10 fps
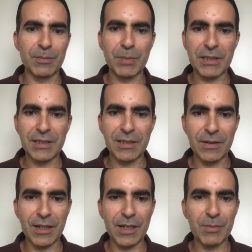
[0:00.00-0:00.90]

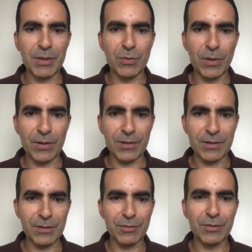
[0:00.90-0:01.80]
particular element to
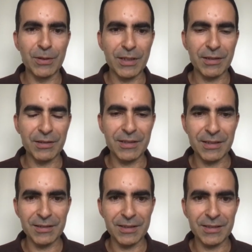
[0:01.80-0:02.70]
others. So if we look at the
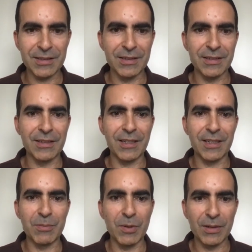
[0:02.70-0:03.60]
sentence, the
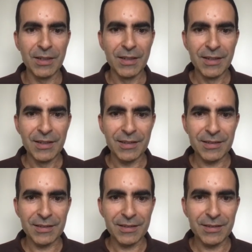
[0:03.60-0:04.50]
animal,
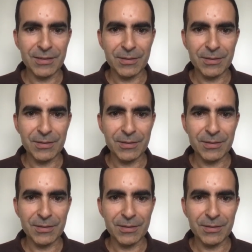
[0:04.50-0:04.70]
the